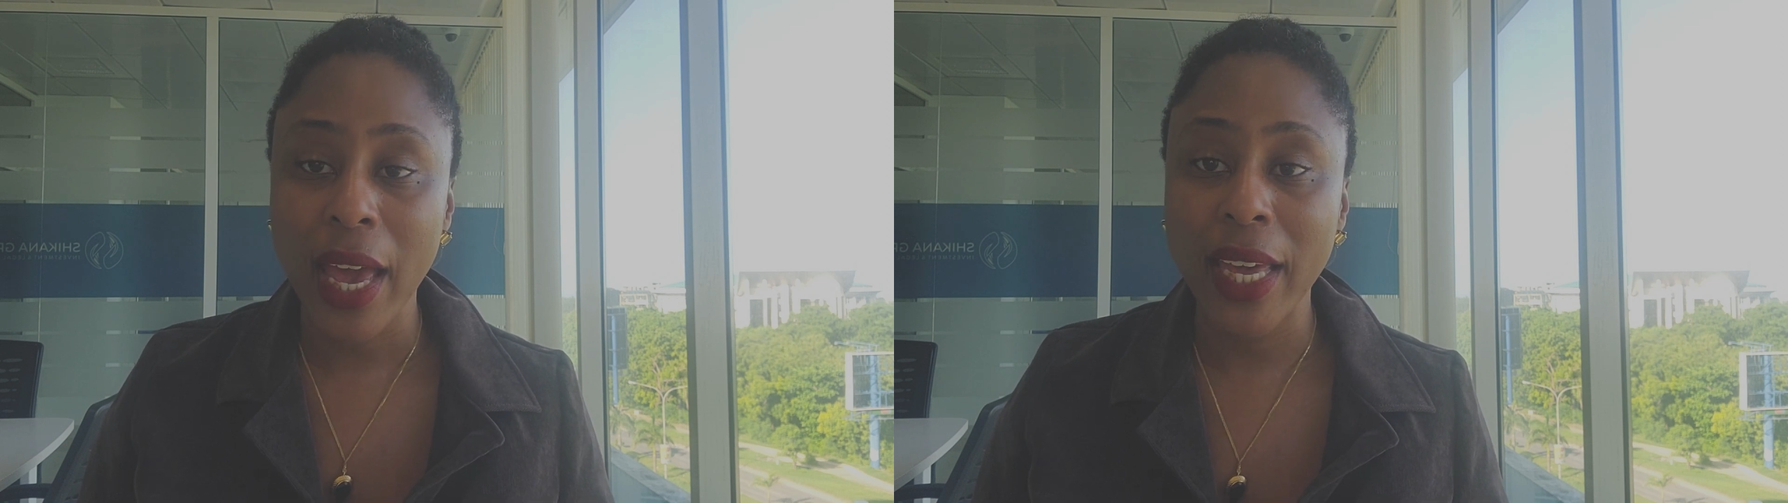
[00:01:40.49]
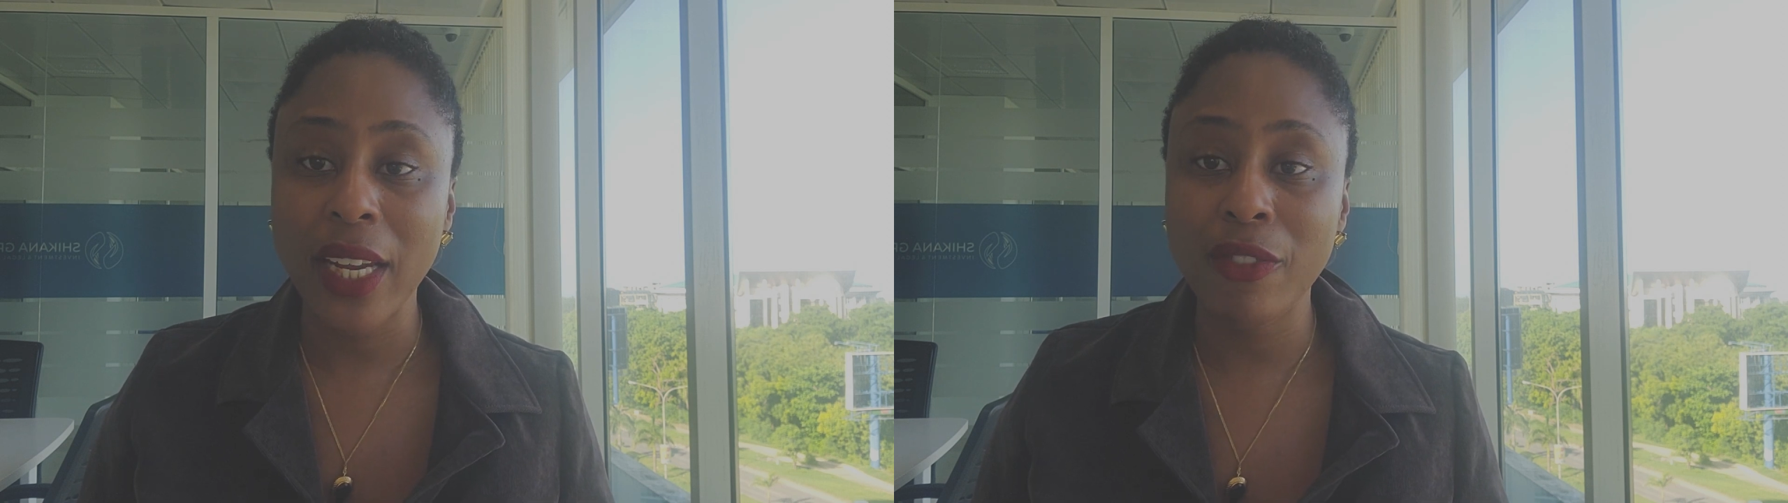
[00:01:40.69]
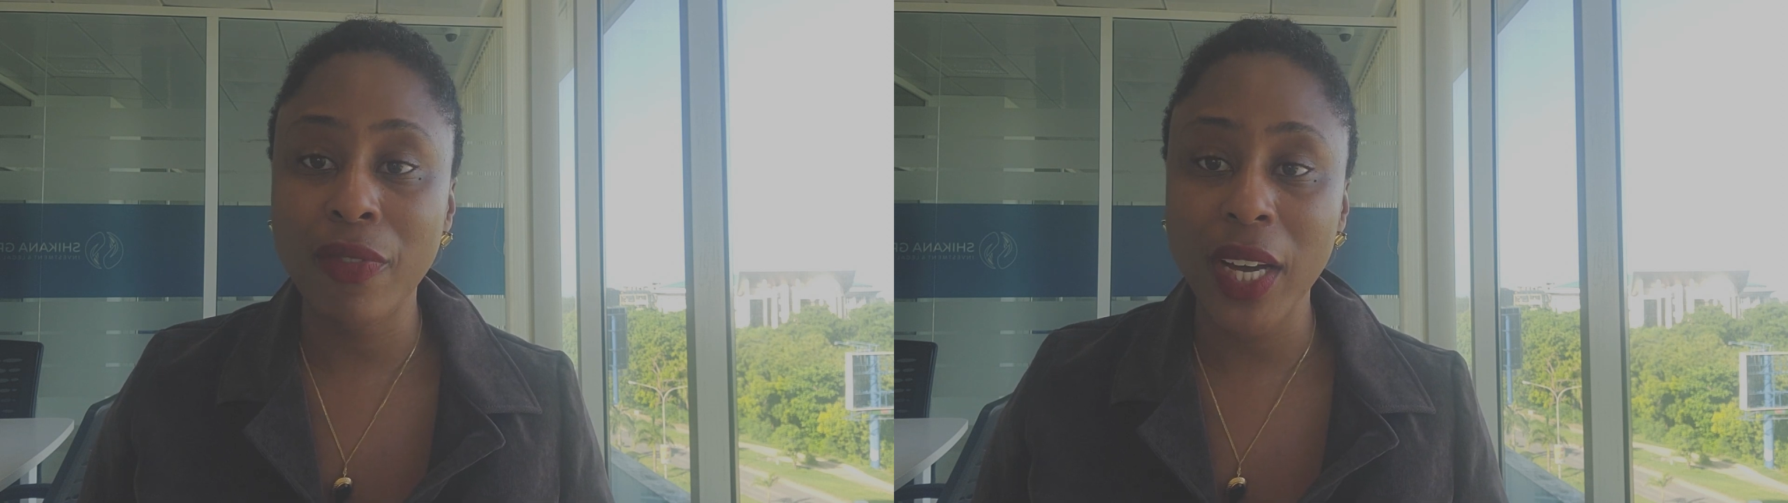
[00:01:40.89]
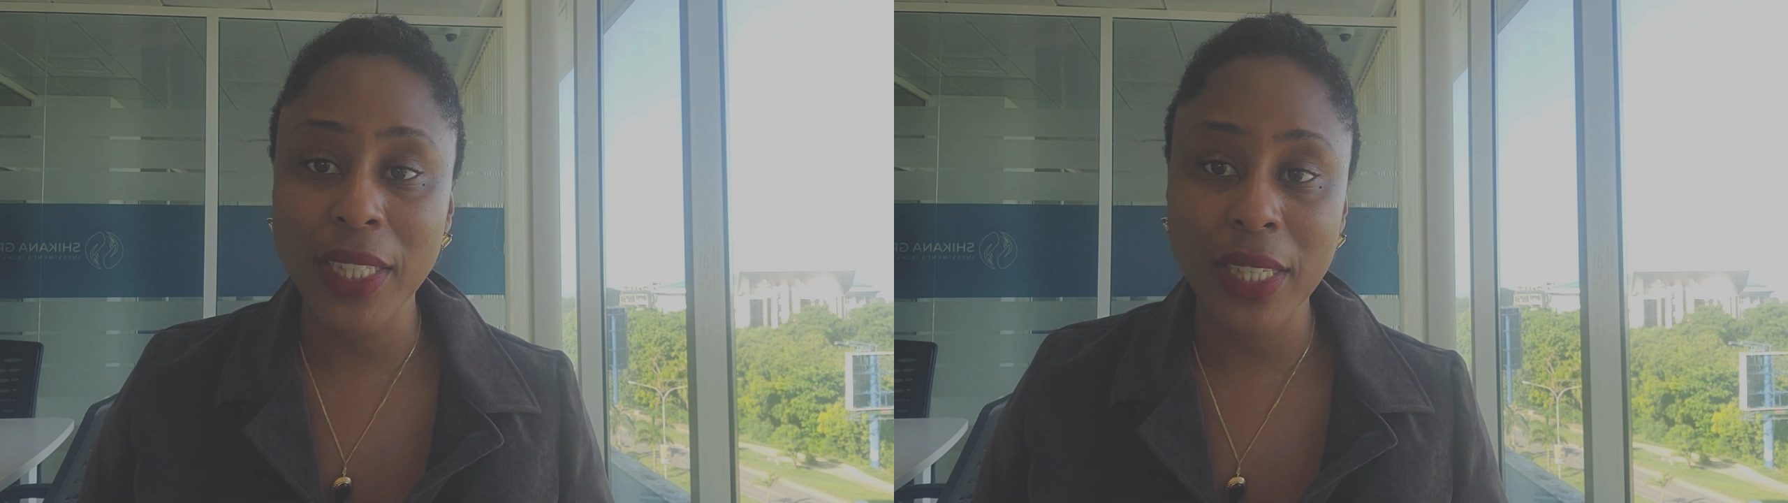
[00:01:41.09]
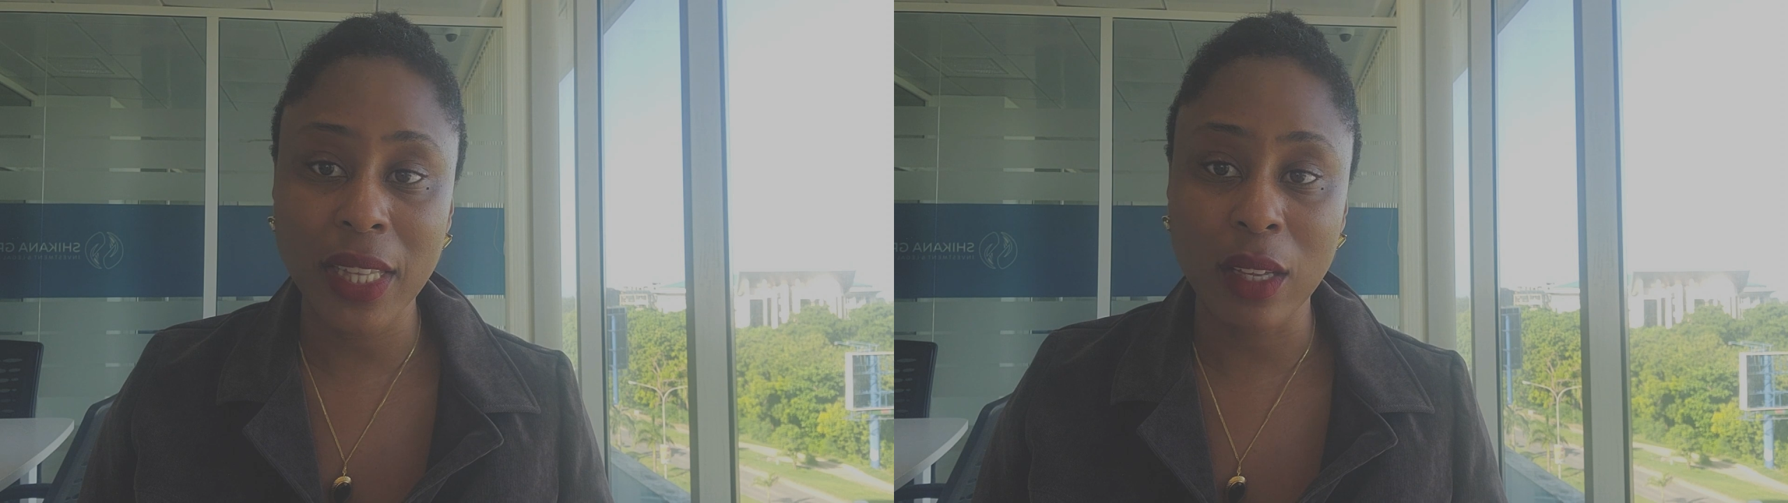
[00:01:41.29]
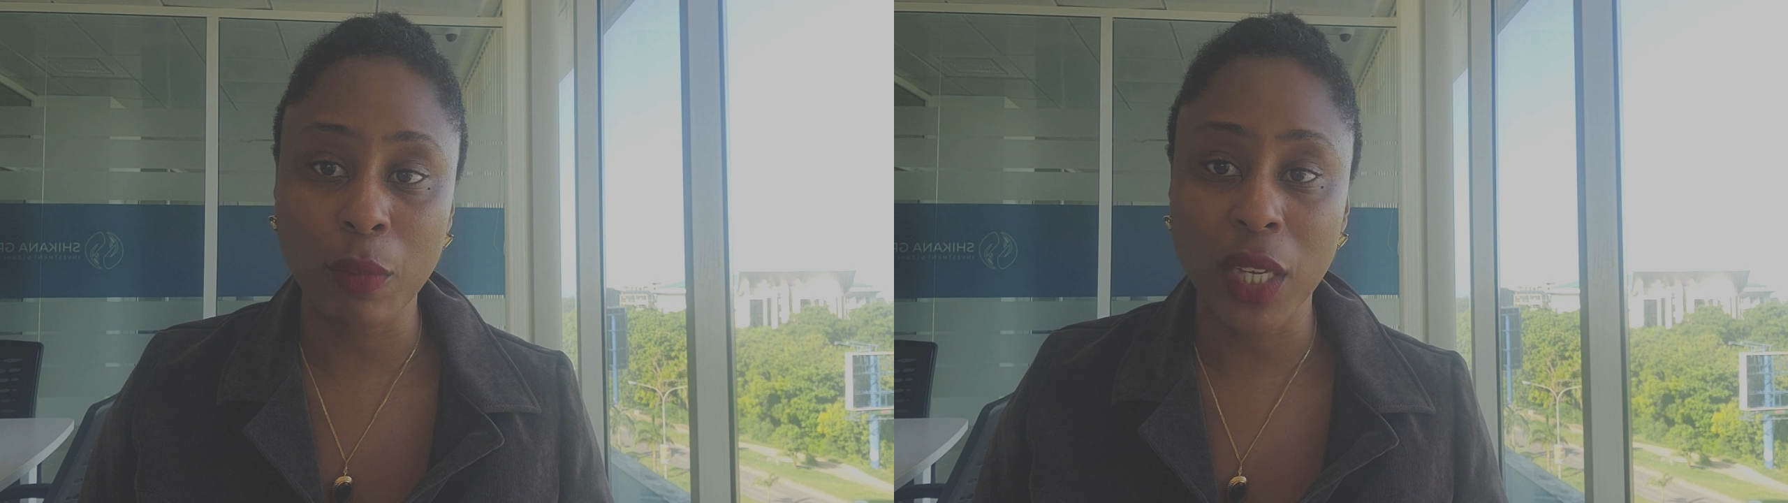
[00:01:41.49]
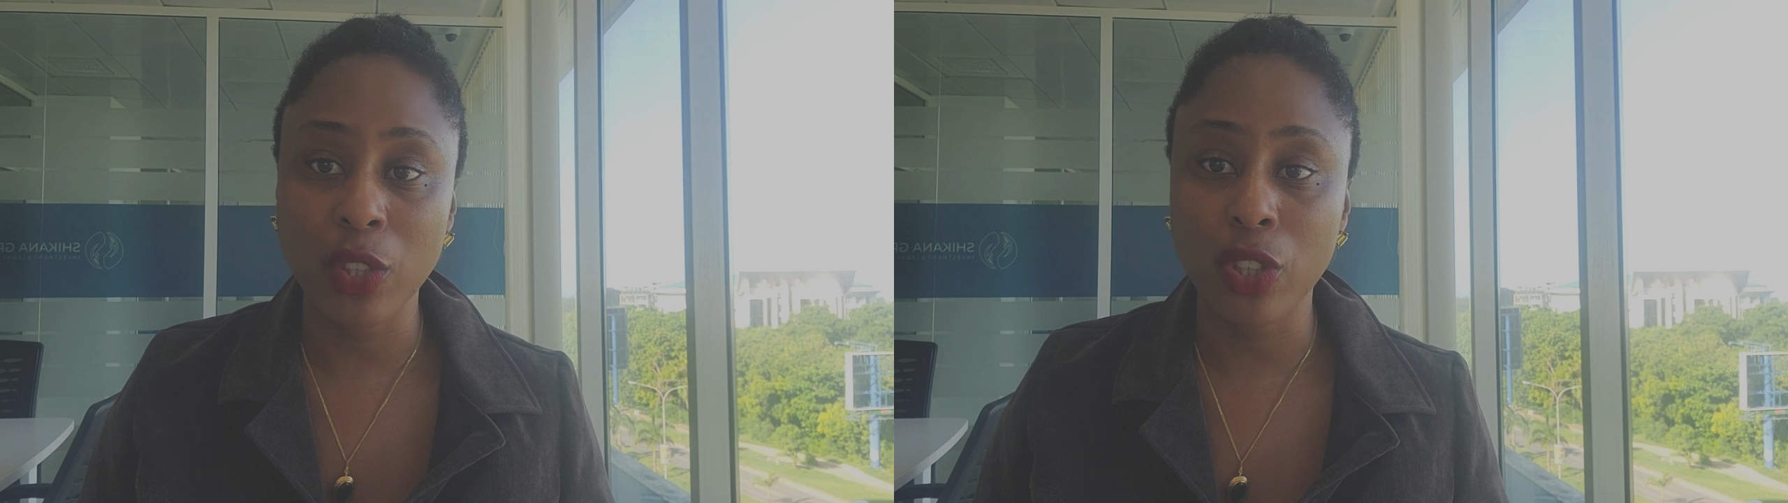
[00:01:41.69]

and advised them in